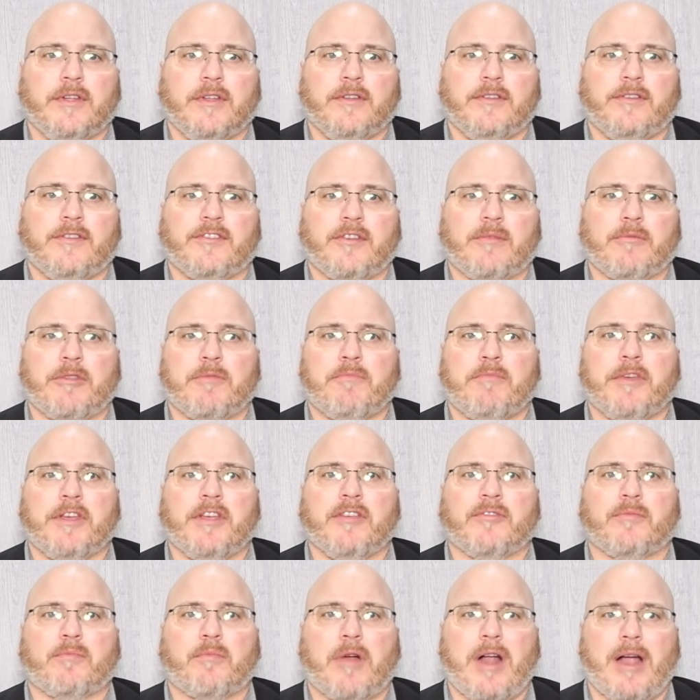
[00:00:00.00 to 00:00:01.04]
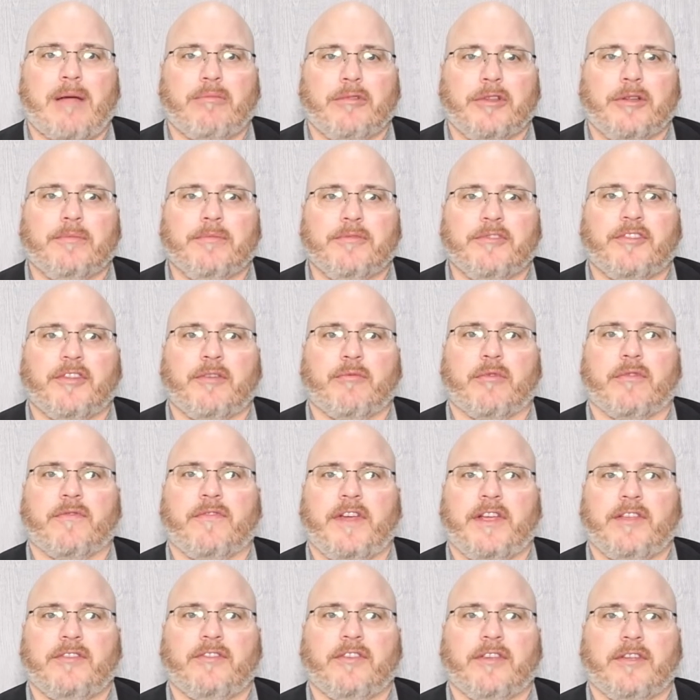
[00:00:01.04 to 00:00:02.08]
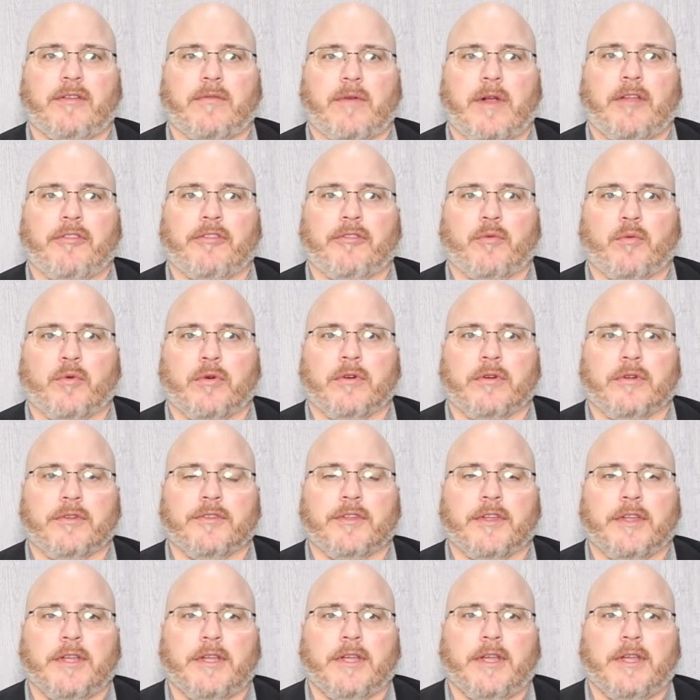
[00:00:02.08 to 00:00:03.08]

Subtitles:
to some of the biggest problems that we're facing around the world.